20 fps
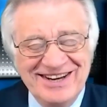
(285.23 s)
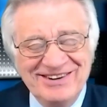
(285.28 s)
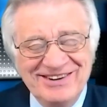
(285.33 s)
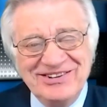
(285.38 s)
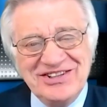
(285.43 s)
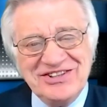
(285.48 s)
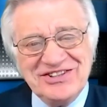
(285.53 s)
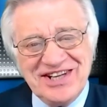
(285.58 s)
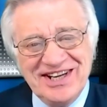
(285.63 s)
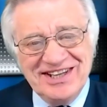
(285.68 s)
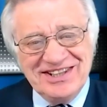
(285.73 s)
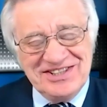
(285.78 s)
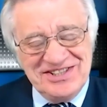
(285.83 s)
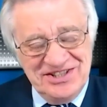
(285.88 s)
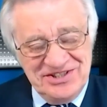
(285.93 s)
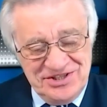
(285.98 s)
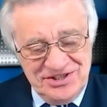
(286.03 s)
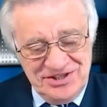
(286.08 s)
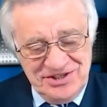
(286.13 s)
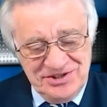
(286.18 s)
which
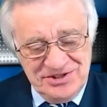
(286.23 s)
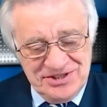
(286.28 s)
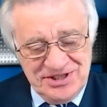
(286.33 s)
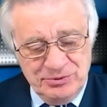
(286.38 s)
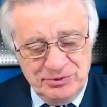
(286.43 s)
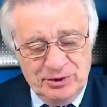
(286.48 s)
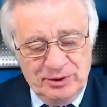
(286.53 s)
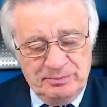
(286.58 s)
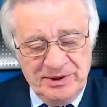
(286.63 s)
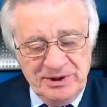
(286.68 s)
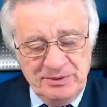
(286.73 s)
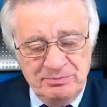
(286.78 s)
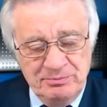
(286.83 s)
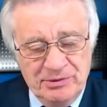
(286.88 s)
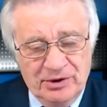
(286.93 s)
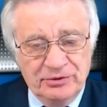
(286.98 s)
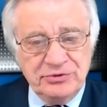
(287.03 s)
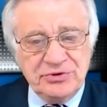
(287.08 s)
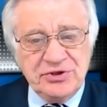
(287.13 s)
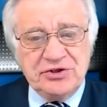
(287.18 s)
sectors do you see will be
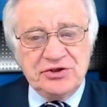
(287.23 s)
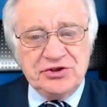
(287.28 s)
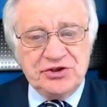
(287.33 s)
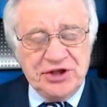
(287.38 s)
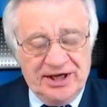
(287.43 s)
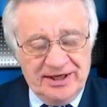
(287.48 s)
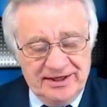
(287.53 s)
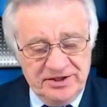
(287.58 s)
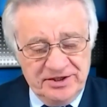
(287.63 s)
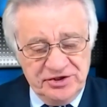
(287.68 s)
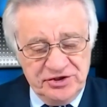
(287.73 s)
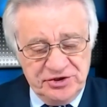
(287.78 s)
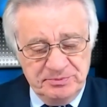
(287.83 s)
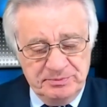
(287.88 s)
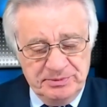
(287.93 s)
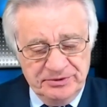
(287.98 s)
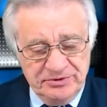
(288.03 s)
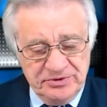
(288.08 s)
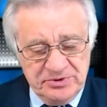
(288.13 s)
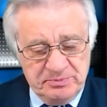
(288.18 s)
most challenged
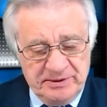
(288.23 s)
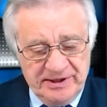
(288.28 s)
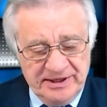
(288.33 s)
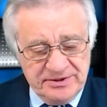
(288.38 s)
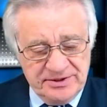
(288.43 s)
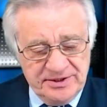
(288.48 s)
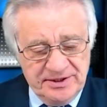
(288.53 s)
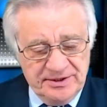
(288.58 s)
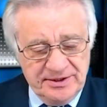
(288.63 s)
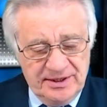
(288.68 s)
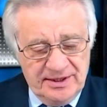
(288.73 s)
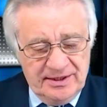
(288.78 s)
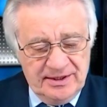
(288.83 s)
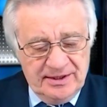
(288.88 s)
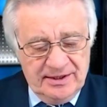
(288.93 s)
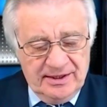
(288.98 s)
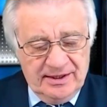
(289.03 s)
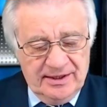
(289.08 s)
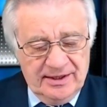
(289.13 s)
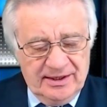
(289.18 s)
post-Brexit?
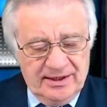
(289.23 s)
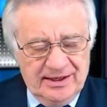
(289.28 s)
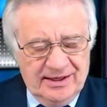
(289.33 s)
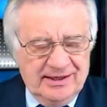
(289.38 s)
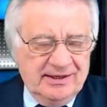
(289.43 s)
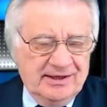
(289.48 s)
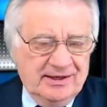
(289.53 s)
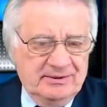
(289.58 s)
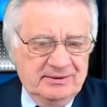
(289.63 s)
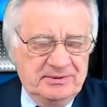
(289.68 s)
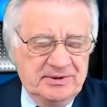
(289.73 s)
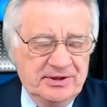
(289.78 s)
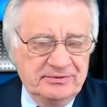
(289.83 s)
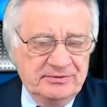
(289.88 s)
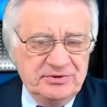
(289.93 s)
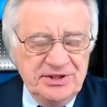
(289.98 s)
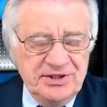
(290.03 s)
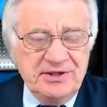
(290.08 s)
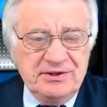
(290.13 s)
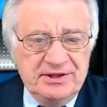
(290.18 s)

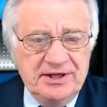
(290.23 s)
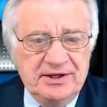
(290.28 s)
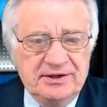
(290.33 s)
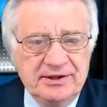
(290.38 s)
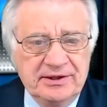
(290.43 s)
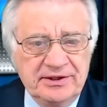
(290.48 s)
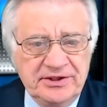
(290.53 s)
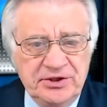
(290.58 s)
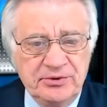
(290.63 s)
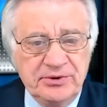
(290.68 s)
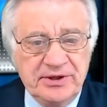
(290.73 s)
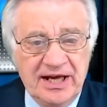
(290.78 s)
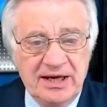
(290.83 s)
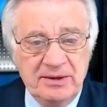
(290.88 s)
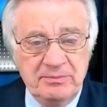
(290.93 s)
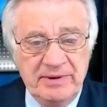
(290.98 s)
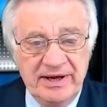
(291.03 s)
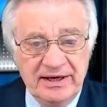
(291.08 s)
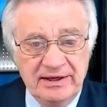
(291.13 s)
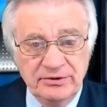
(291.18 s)
Do you think the UK
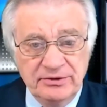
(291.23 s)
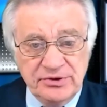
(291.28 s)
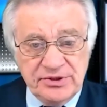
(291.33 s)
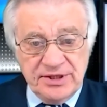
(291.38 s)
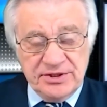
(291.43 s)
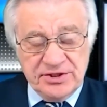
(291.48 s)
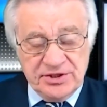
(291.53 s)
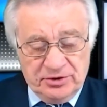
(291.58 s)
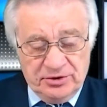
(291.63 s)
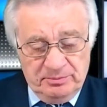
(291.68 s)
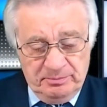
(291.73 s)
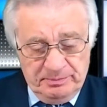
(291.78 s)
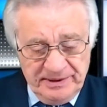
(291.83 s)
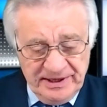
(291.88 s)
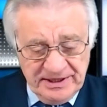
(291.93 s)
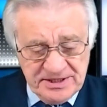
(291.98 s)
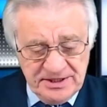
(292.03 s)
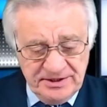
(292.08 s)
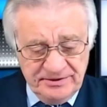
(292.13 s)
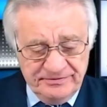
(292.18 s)
may lose its
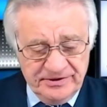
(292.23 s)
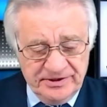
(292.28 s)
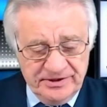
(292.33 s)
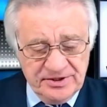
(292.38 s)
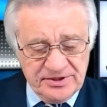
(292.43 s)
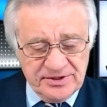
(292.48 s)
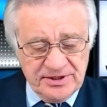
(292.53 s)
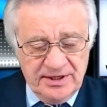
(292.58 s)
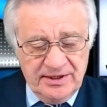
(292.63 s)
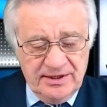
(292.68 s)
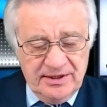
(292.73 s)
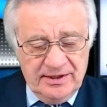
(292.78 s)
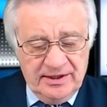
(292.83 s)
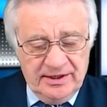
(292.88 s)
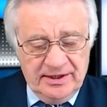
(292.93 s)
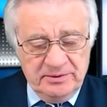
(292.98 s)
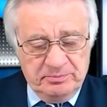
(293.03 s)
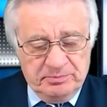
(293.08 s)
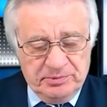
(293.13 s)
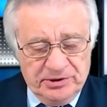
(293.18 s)
competitiveness
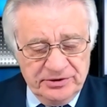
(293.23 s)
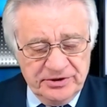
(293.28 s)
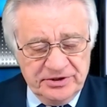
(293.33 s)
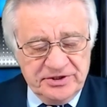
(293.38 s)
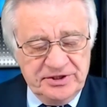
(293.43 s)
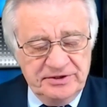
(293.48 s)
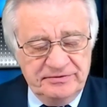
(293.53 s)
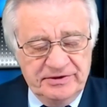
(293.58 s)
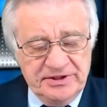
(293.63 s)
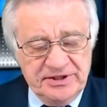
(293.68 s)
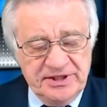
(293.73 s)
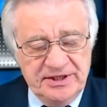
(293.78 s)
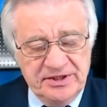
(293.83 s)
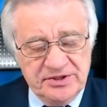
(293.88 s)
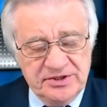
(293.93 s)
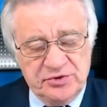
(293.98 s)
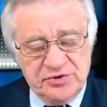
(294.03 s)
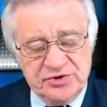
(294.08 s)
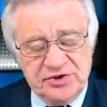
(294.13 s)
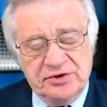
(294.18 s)
and productivity
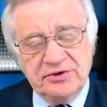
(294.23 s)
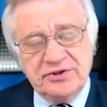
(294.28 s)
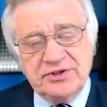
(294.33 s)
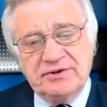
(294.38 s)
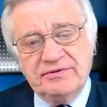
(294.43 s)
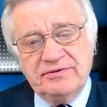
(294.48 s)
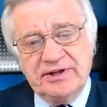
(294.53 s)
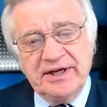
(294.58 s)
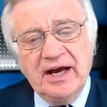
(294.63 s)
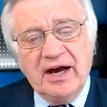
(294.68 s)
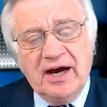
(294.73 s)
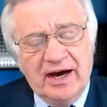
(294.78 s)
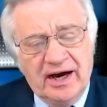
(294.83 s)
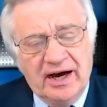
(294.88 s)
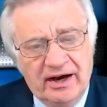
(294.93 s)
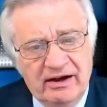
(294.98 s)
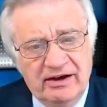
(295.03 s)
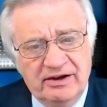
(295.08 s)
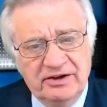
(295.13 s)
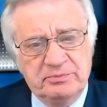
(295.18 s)
as a result of the
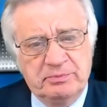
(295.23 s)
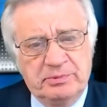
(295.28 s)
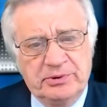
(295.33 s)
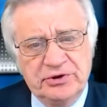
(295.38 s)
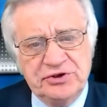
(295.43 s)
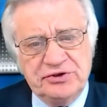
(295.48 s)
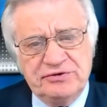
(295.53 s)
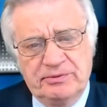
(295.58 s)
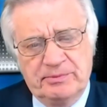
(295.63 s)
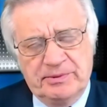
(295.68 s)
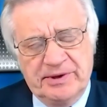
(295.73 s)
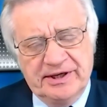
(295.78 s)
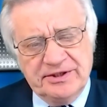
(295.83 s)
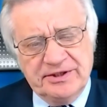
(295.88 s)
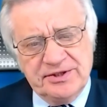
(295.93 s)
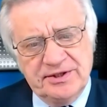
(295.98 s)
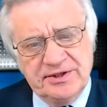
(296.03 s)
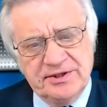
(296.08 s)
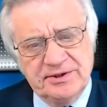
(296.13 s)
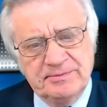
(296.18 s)
hard push for
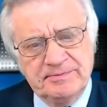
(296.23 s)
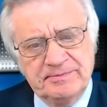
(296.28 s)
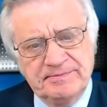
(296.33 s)
Brexit?